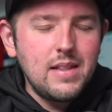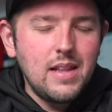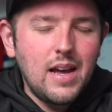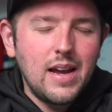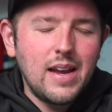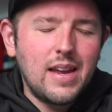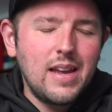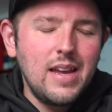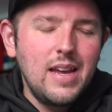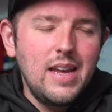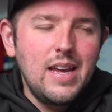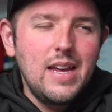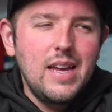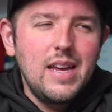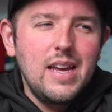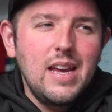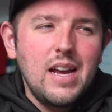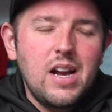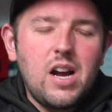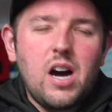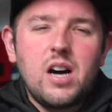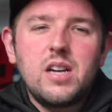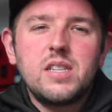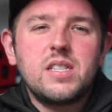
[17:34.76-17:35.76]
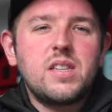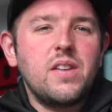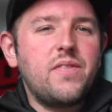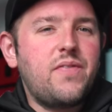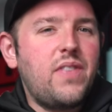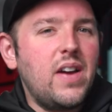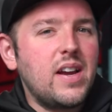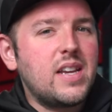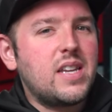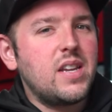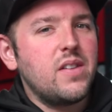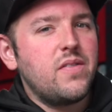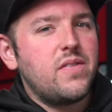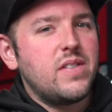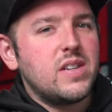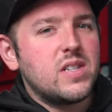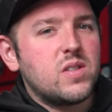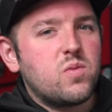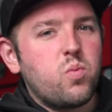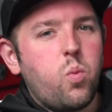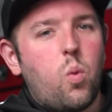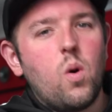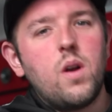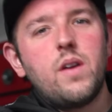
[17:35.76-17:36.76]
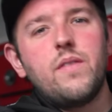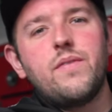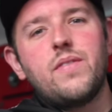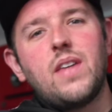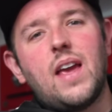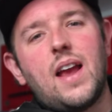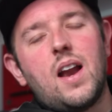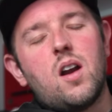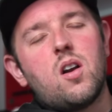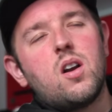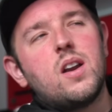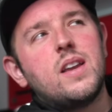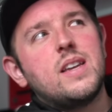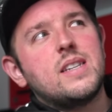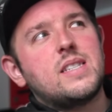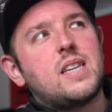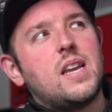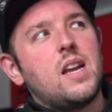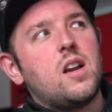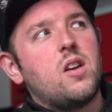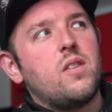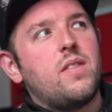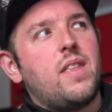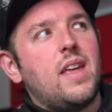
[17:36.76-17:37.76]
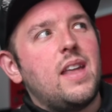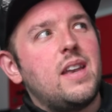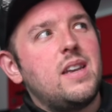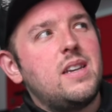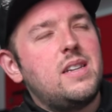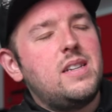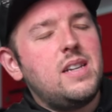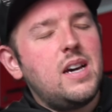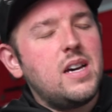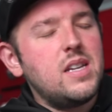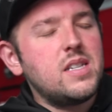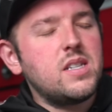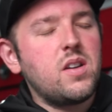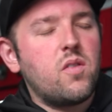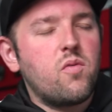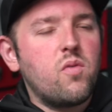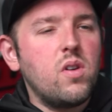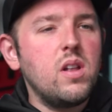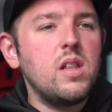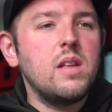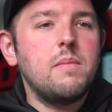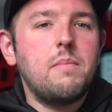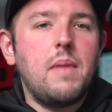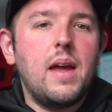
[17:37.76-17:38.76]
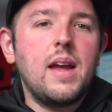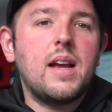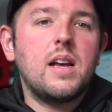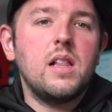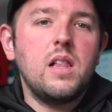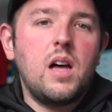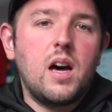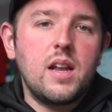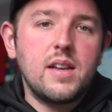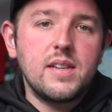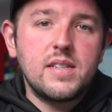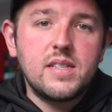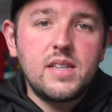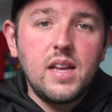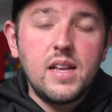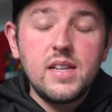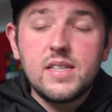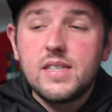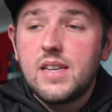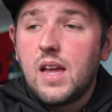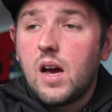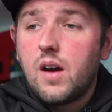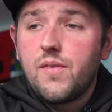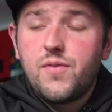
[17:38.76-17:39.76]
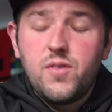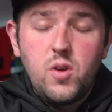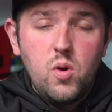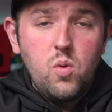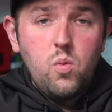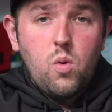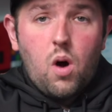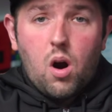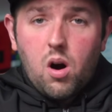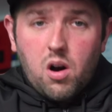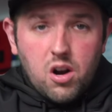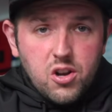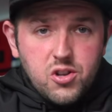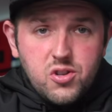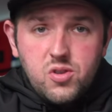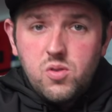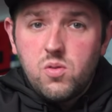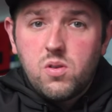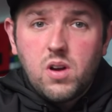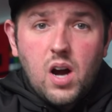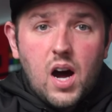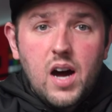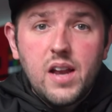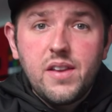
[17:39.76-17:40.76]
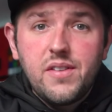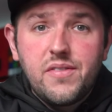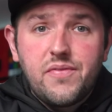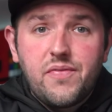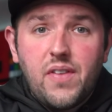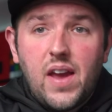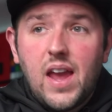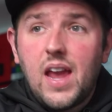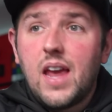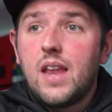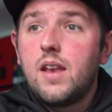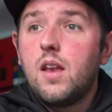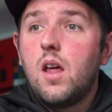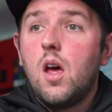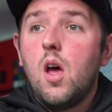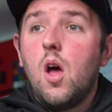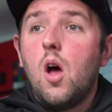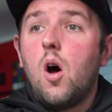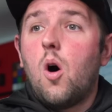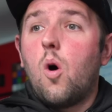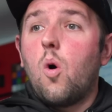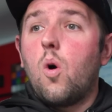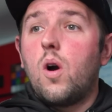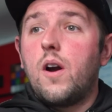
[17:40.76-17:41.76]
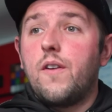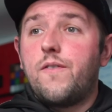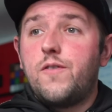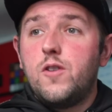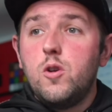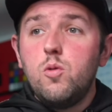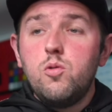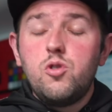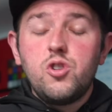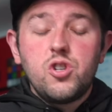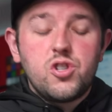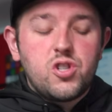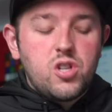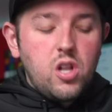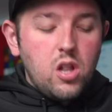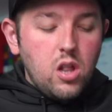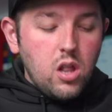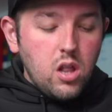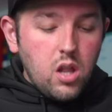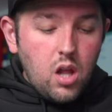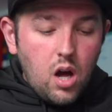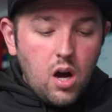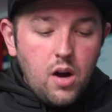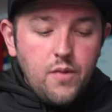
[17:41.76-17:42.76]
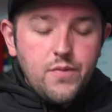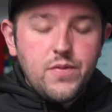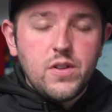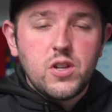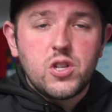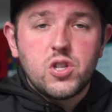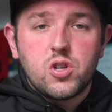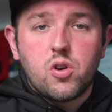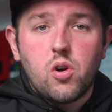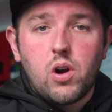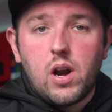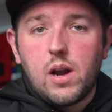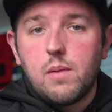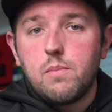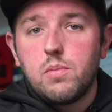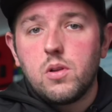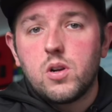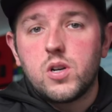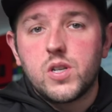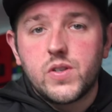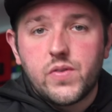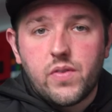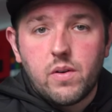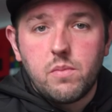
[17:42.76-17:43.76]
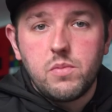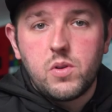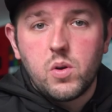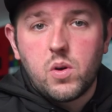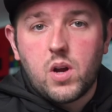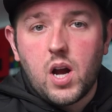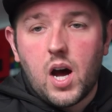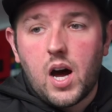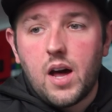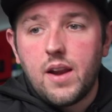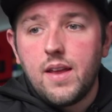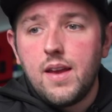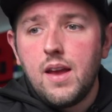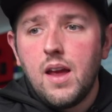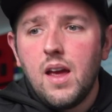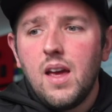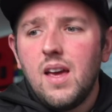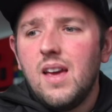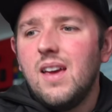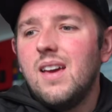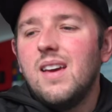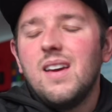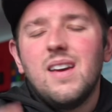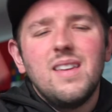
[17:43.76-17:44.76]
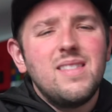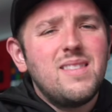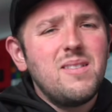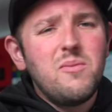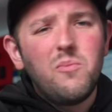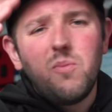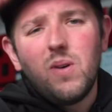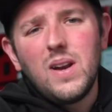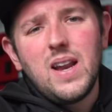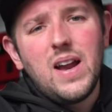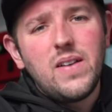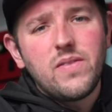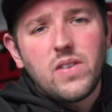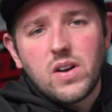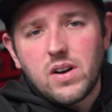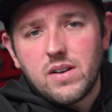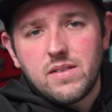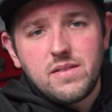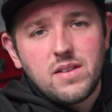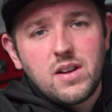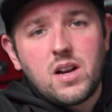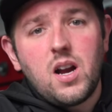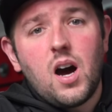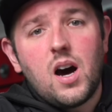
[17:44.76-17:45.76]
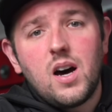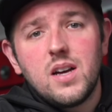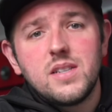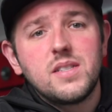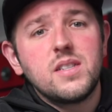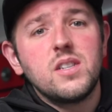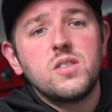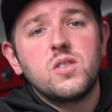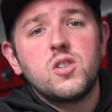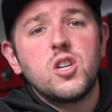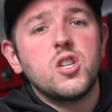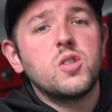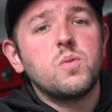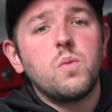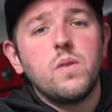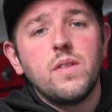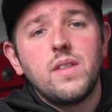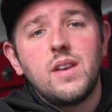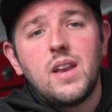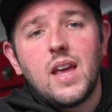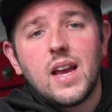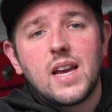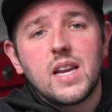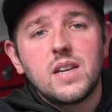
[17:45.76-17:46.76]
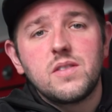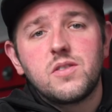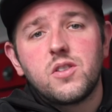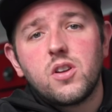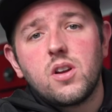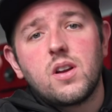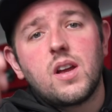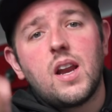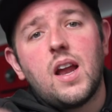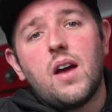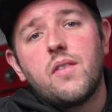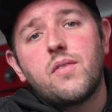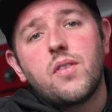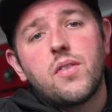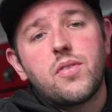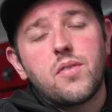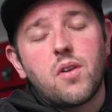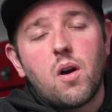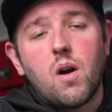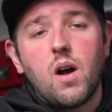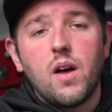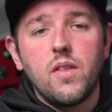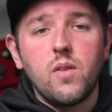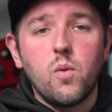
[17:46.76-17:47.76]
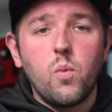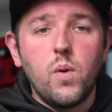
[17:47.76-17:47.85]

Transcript: Like, cost effective is one of the areas here that doesn't really make a lot of sense. Now, if you are a Ducati fan or if you just love the Scramblers from Ducati, then whatever. The cost is just one of the negatives that you're going to have to throw out the